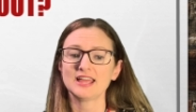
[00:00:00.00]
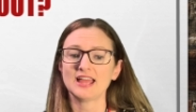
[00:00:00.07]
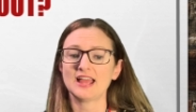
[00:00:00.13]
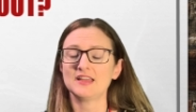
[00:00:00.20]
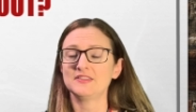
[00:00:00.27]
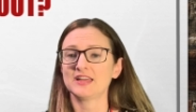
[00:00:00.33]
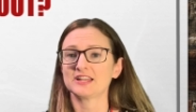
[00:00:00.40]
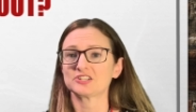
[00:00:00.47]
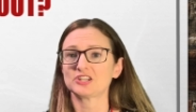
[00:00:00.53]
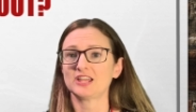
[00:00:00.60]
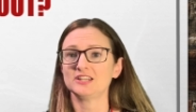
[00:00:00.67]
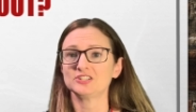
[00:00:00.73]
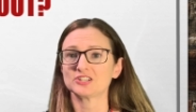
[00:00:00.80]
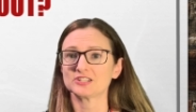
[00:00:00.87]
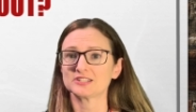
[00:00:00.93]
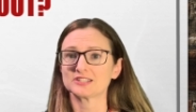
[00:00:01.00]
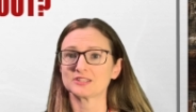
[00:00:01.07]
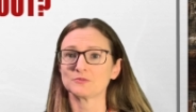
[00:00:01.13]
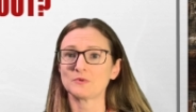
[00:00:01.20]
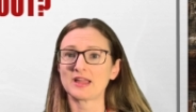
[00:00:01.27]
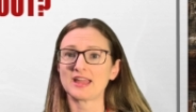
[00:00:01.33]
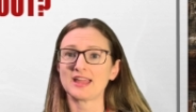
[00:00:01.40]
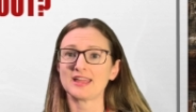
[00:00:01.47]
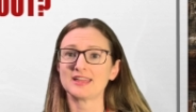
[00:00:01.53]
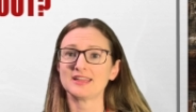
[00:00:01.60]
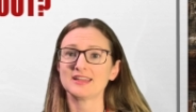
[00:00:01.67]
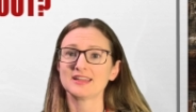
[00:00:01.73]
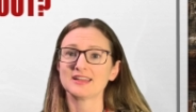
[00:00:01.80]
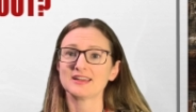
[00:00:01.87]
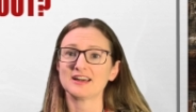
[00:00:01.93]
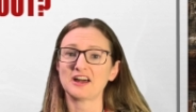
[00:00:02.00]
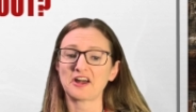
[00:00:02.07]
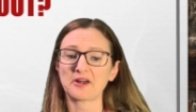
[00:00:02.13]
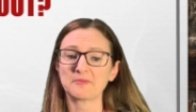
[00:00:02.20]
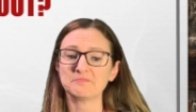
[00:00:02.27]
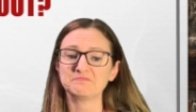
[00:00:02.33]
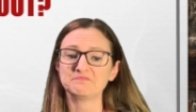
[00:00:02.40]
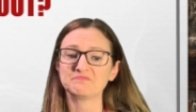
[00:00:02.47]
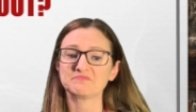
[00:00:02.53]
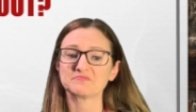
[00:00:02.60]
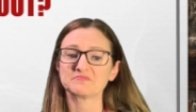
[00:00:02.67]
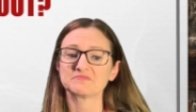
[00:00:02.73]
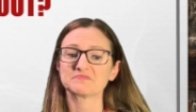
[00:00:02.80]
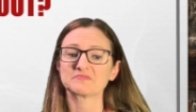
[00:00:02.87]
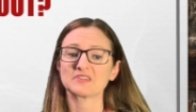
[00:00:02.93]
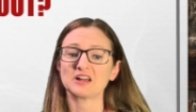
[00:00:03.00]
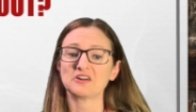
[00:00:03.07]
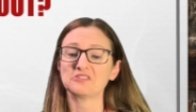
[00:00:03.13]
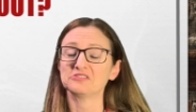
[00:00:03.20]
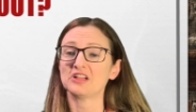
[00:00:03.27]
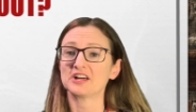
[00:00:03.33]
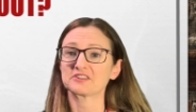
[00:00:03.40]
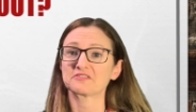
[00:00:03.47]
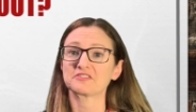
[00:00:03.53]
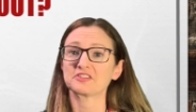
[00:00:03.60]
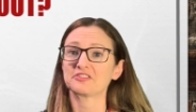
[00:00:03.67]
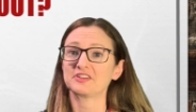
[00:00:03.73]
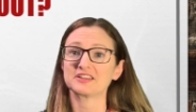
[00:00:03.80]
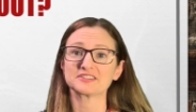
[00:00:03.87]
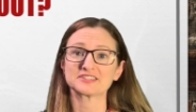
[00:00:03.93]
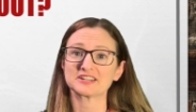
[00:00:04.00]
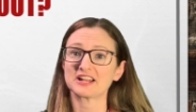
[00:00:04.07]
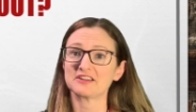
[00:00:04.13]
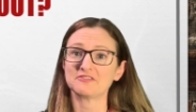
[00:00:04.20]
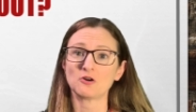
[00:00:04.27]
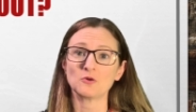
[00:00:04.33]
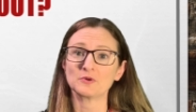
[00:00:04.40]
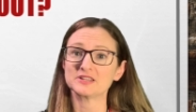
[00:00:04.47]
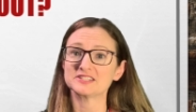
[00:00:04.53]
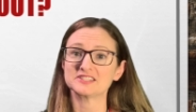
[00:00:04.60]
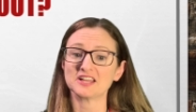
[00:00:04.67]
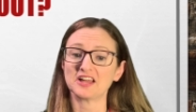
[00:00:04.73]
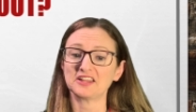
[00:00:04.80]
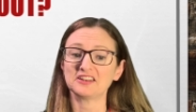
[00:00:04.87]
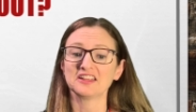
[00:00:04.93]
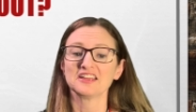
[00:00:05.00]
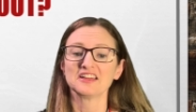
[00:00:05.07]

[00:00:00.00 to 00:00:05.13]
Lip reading: and that changes the way a lot of the things that I've always done.